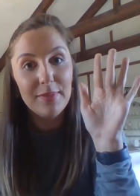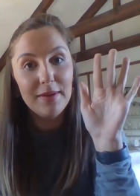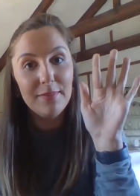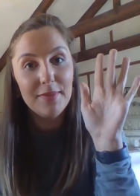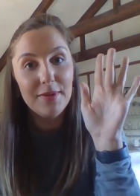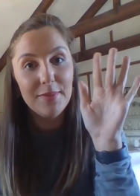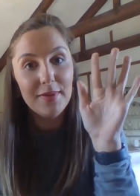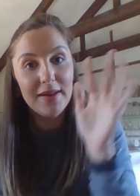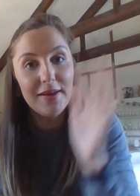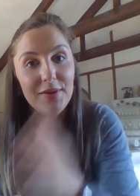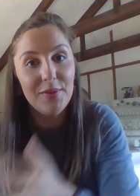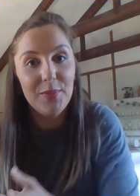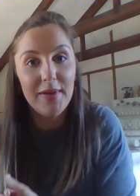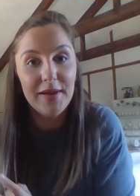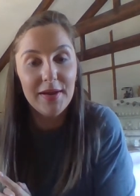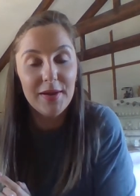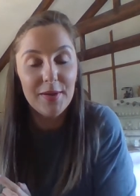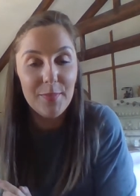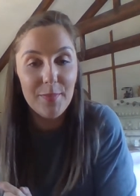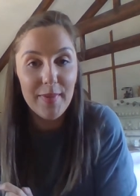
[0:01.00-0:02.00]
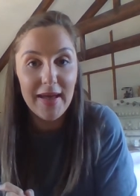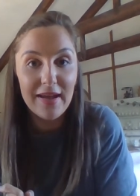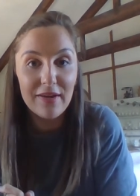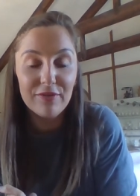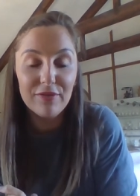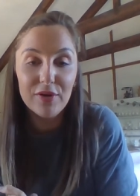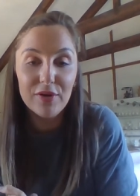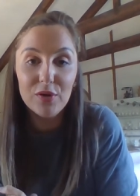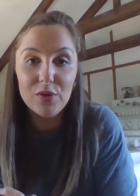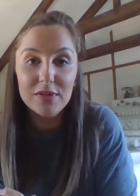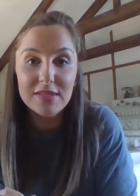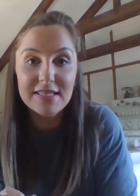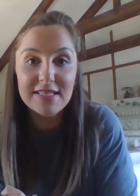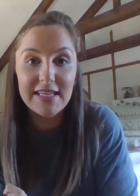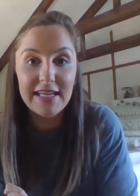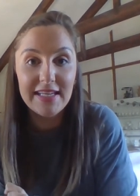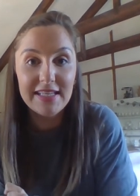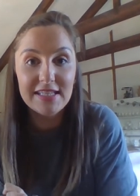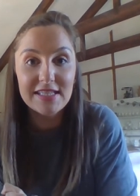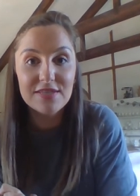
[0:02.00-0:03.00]
everyone, welcome back for Hold a
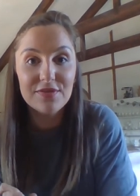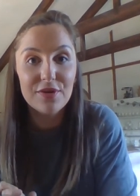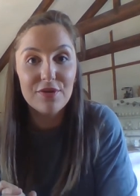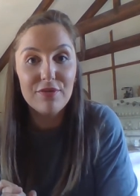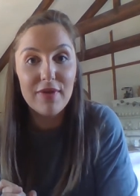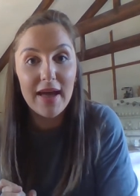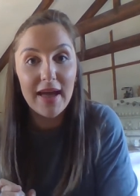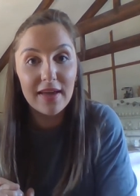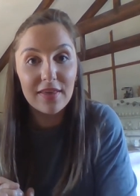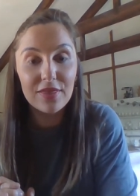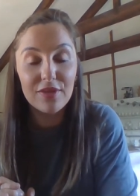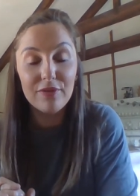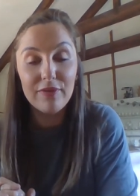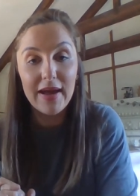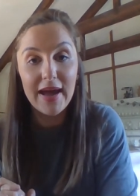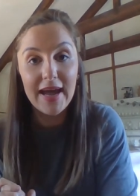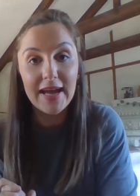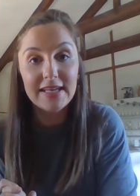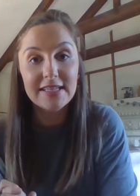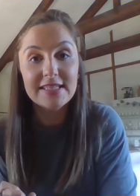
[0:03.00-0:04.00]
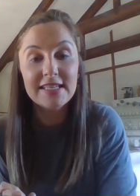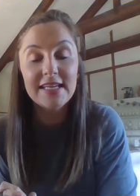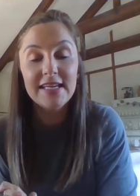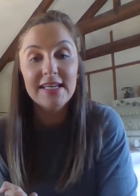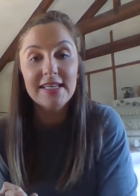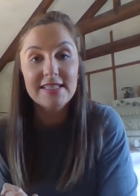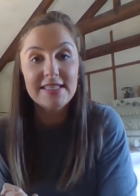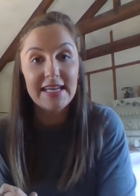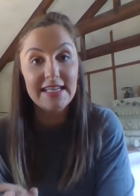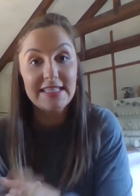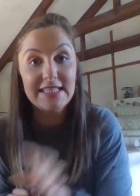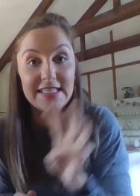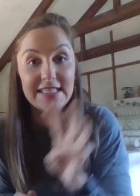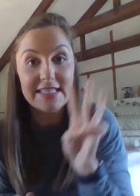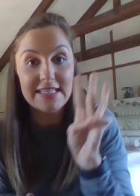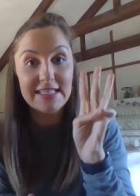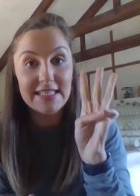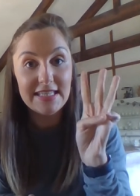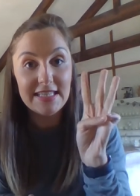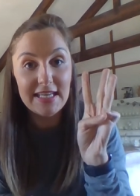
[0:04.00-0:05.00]
Sentence for Rag the Rat,
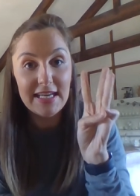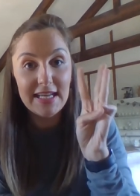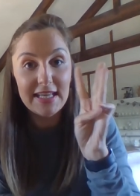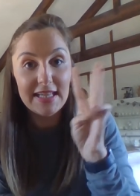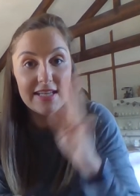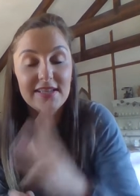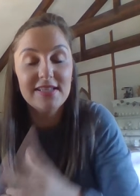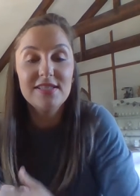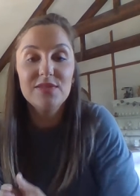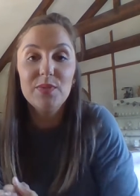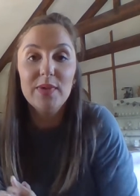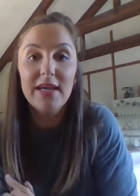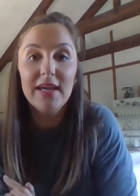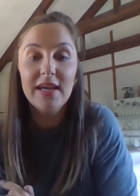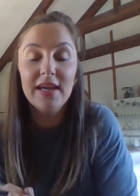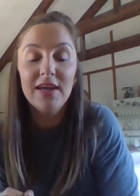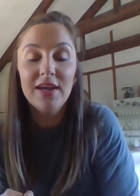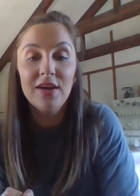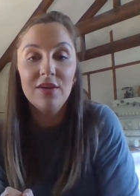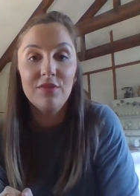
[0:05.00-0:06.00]
sentence three this week.